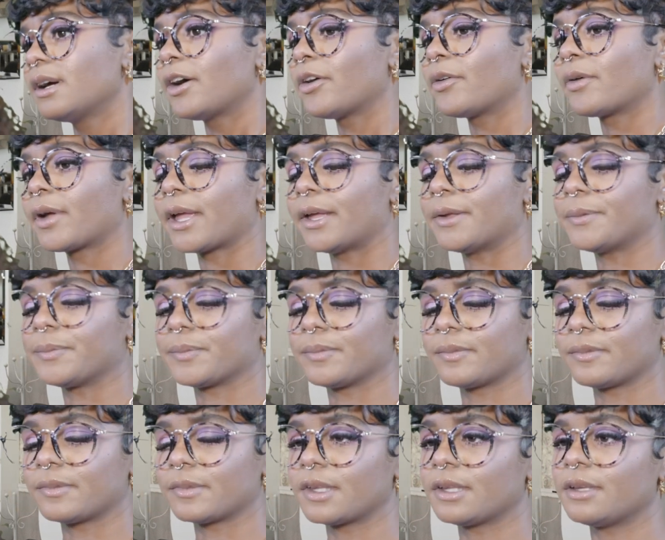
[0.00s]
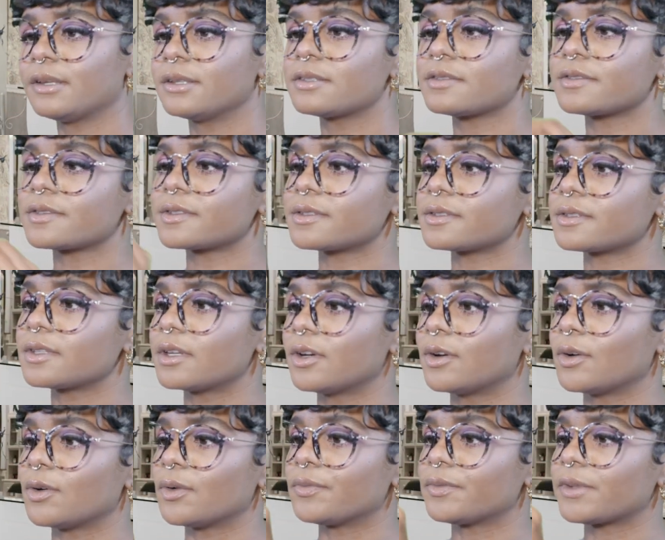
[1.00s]
Okay, so
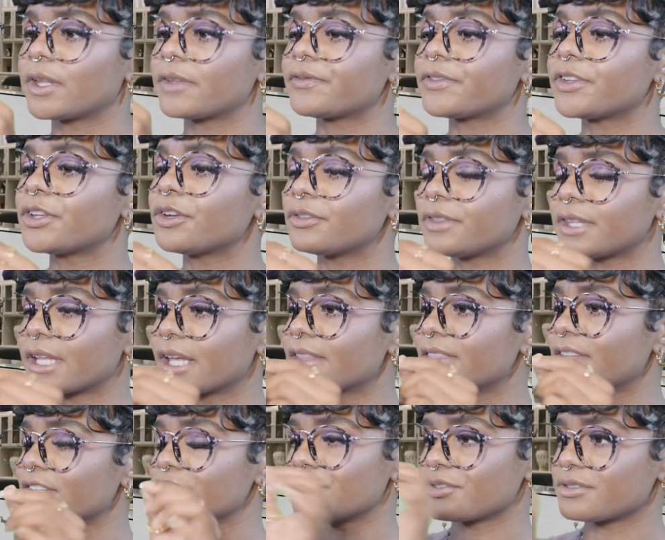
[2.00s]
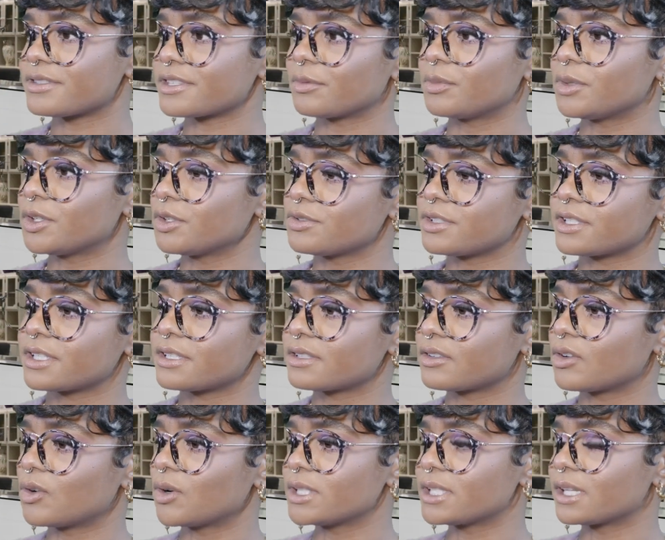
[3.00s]
if you think that you're someone who's
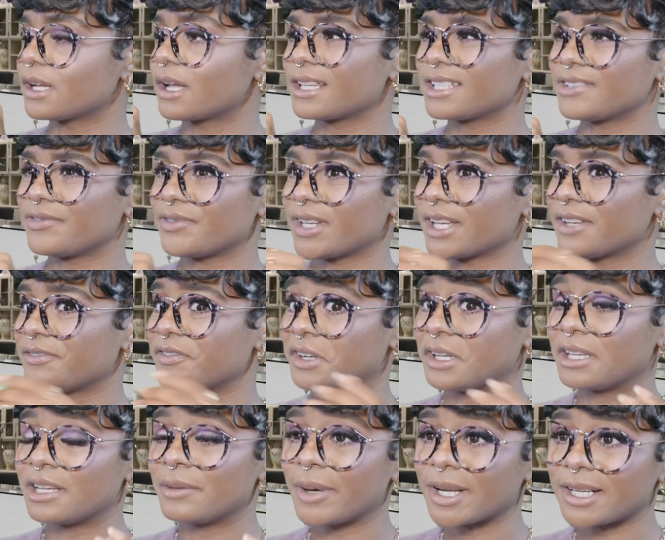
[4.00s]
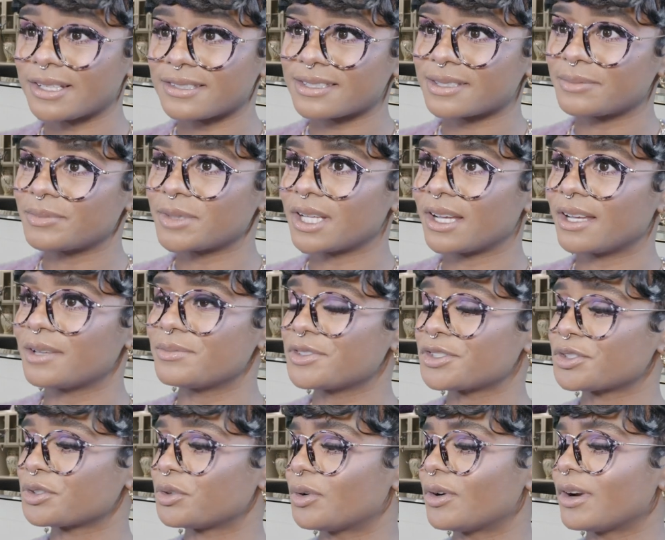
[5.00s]
just going to kind of like forget about it
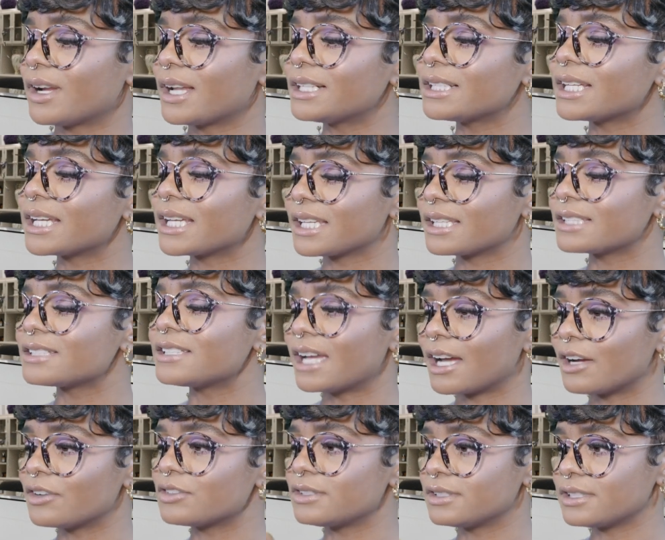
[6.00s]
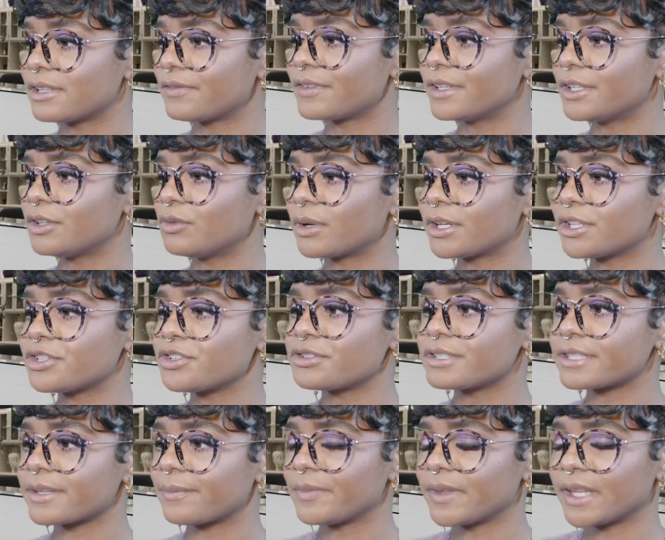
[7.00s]
sometimes, or like, yeah, definitely want to do
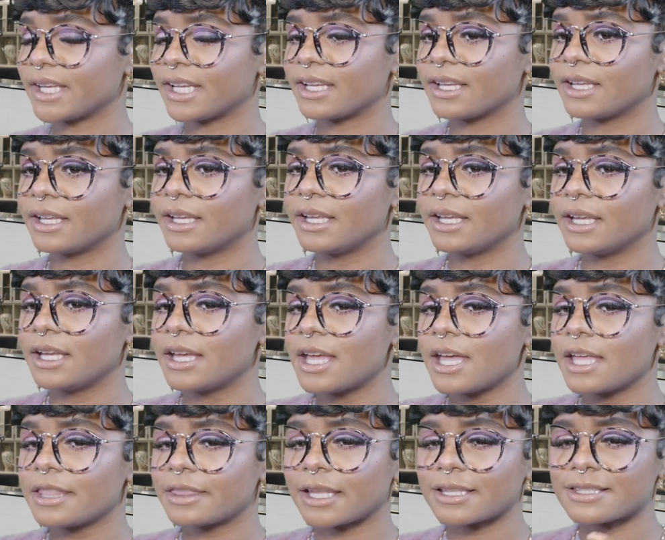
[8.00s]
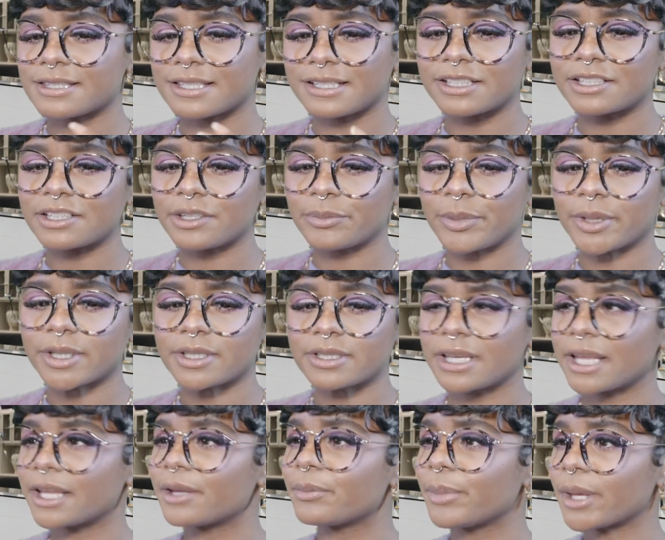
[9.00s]
something that's a little bit
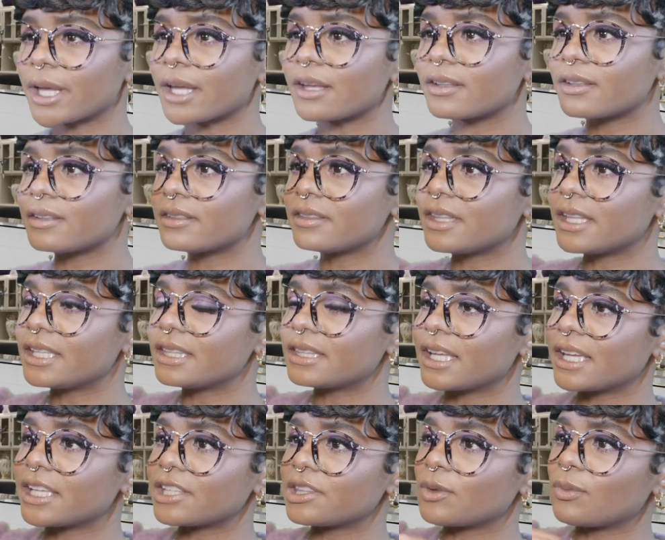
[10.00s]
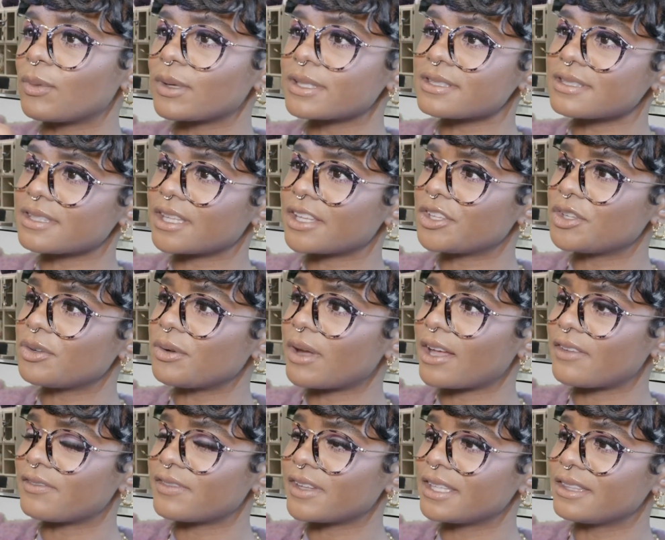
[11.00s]
like bigger than like the ones that you
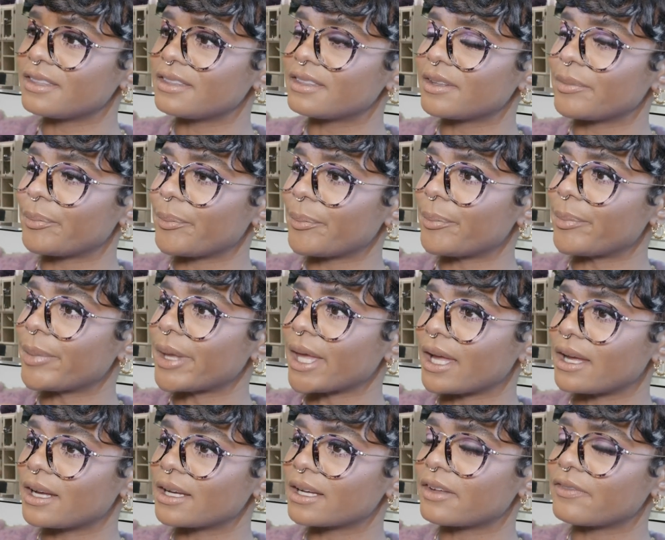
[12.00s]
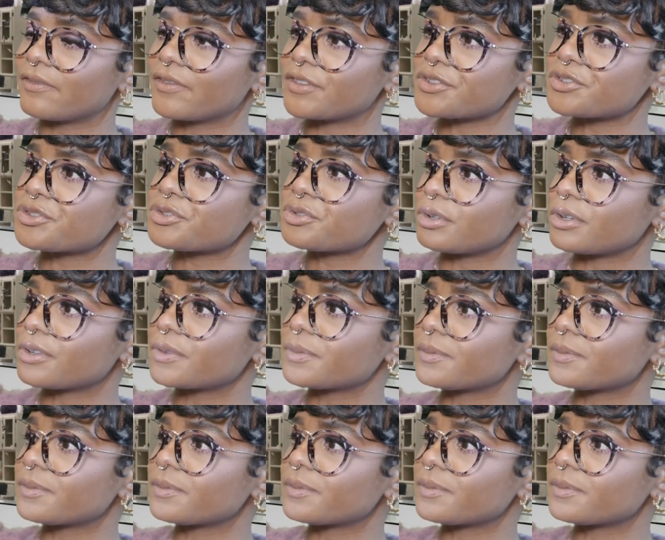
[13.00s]
have in the bag, for sure.